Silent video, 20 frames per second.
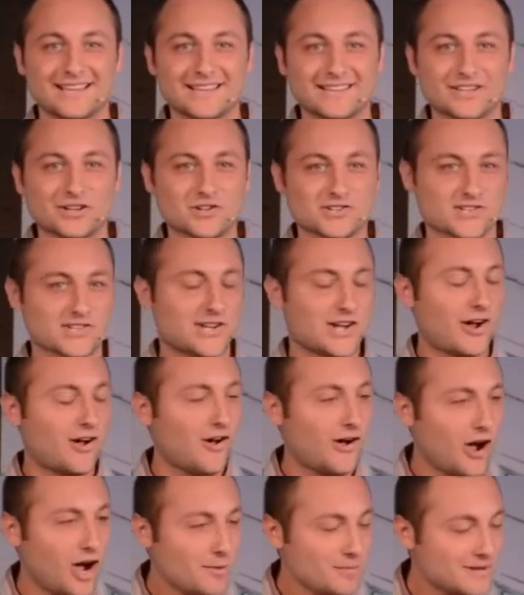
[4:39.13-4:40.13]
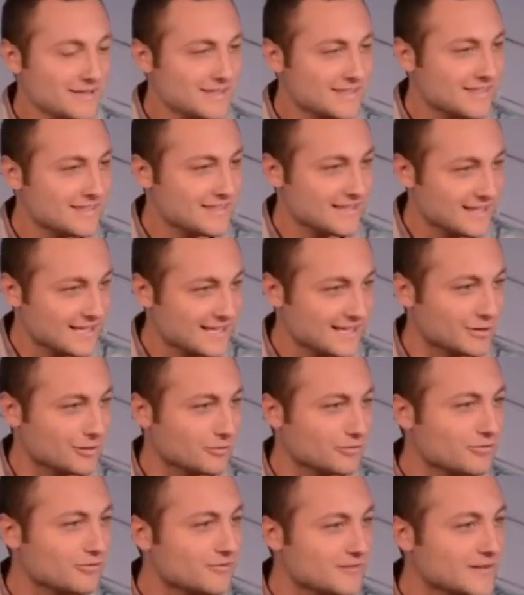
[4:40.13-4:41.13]
there's a common thing
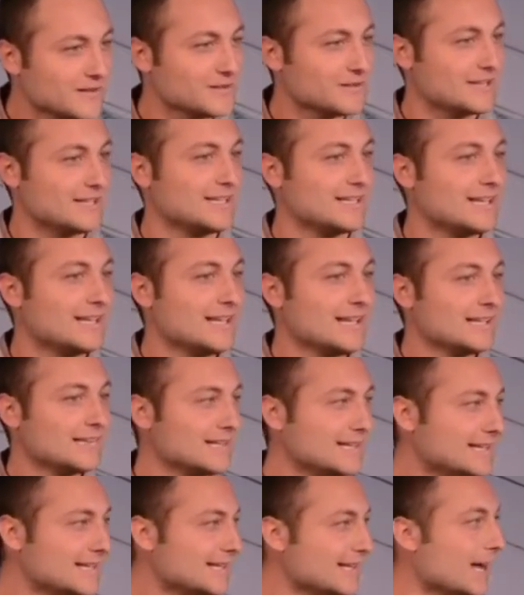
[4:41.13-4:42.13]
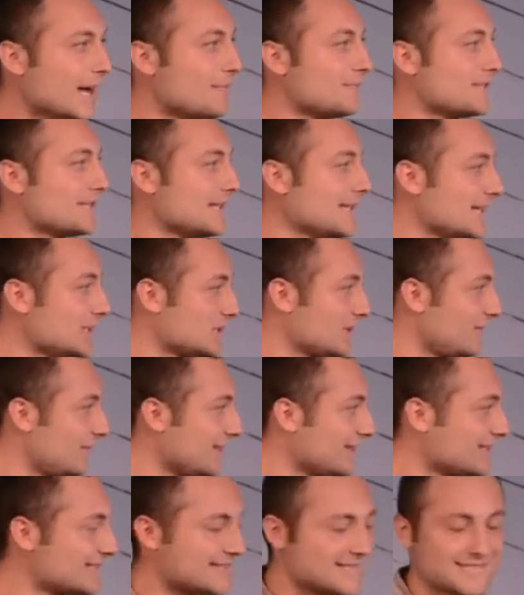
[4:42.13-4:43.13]
or feeling leading up to each of
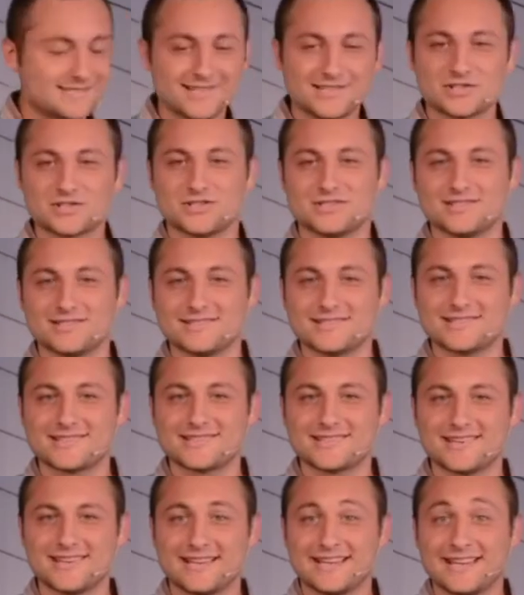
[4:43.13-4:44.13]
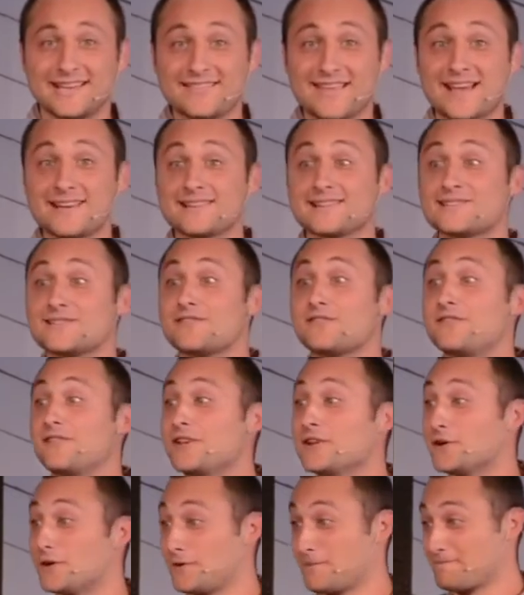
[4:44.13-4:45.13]
these decisions, and that is
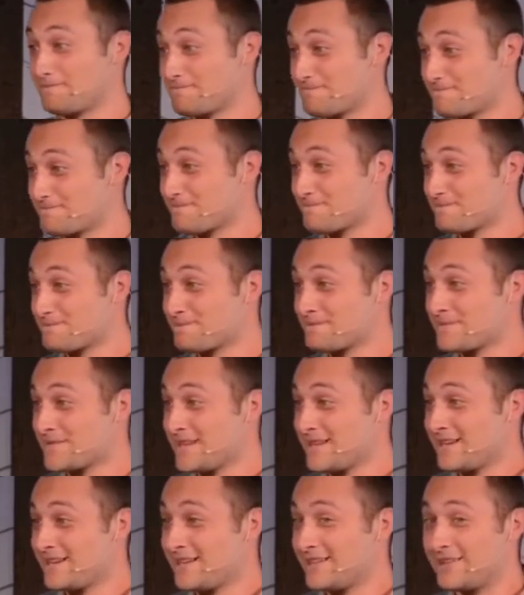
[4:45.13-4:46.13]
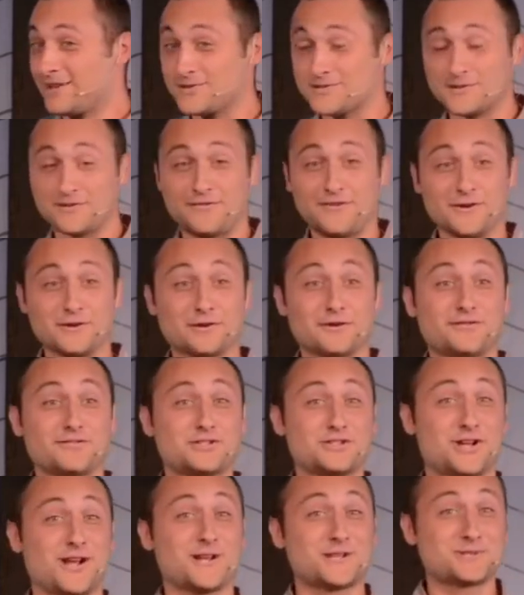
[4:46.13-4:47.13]
fear. There's a fear of
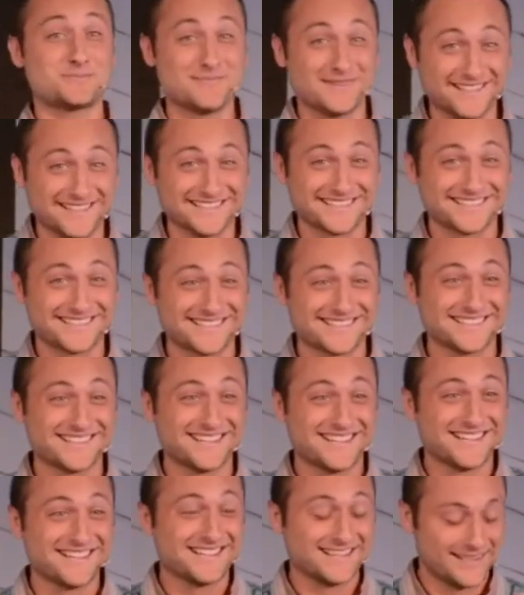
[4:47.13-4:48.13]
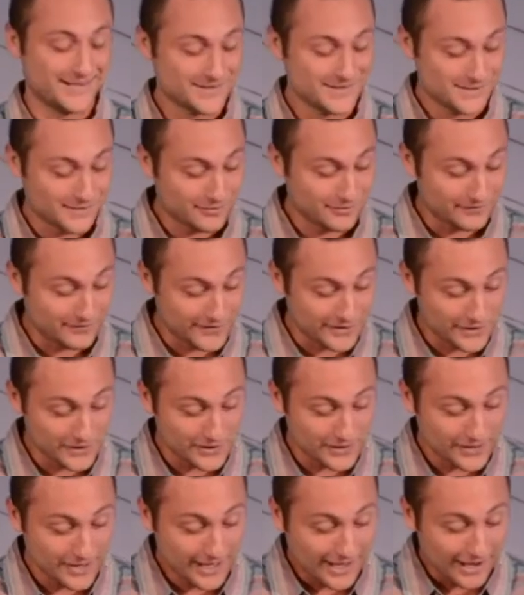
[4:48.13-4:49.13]
judgment, there's a
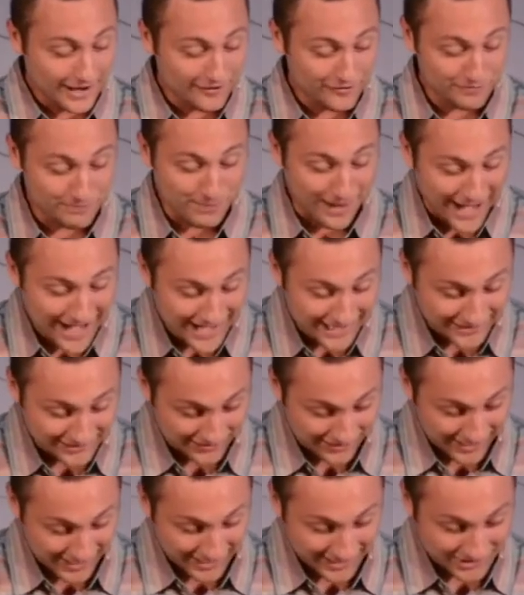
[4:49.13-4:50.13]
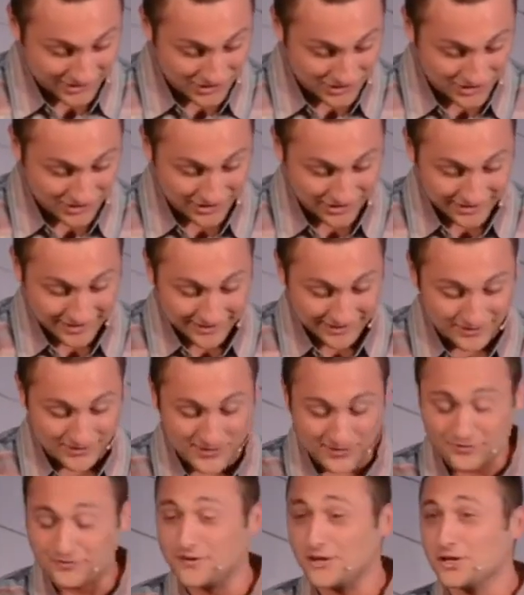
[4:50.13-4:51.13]
fear of backlash,
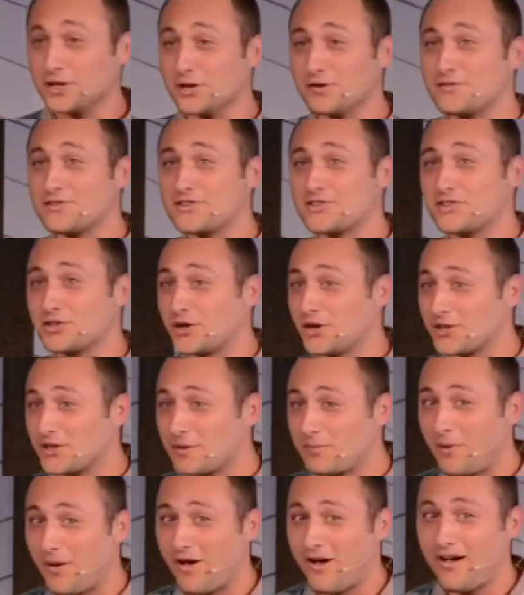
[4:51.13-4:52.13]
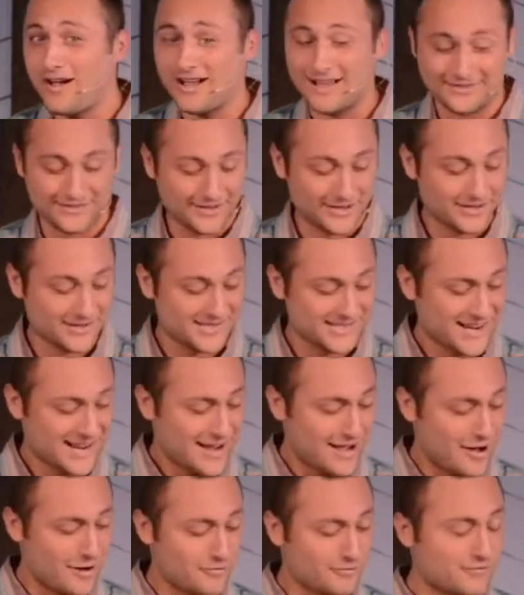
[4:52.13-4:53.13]
there's a fear of stirring the pot. There's
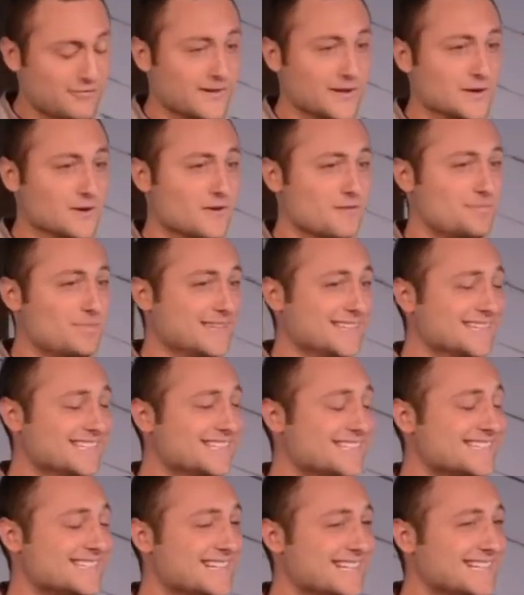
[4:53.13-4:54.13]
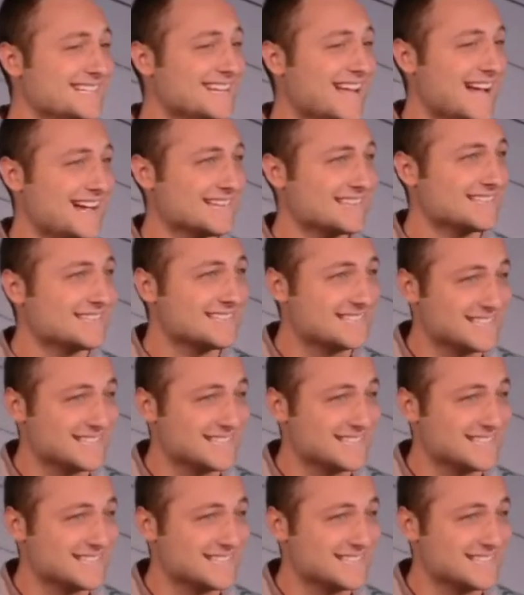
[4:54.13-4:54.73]
a fear of being seen as